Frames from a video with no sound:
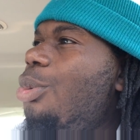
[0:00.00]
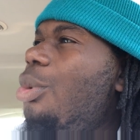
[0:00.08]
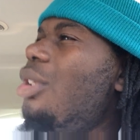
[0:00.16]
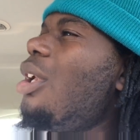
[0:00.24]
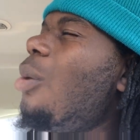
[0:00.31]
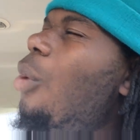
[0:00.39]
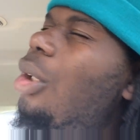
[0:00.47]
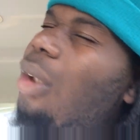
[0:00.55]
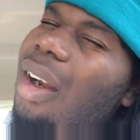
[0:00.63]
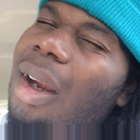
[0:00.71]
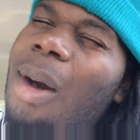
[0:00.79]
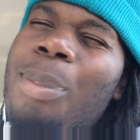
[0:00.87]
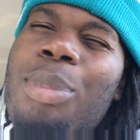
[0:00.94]
when they
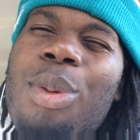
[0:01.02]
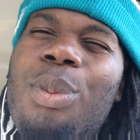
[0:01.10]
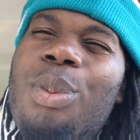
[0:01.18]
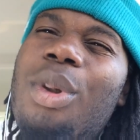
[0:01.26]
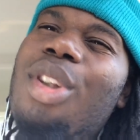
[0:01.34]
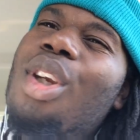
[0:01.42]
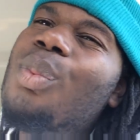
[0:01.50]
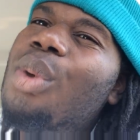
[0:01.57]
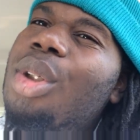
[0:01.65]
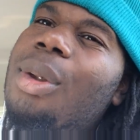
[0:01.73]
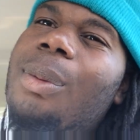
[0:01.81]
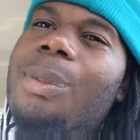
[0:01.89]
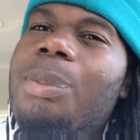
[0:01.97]
wanna help you, when they
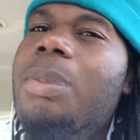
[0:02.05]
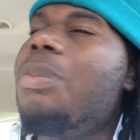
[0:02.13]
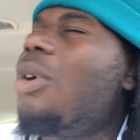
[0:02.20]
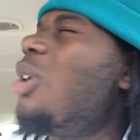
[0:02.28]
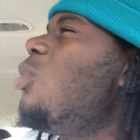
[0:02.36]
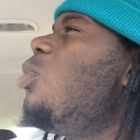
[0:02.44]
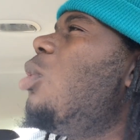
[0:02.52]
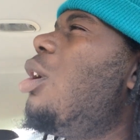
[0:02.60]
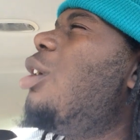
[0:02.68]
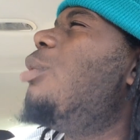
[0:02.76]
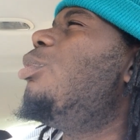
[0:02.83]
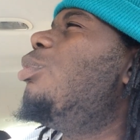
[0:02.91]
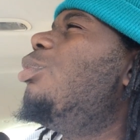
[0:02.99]
wanna bring you
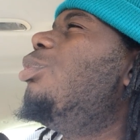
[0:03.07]
up.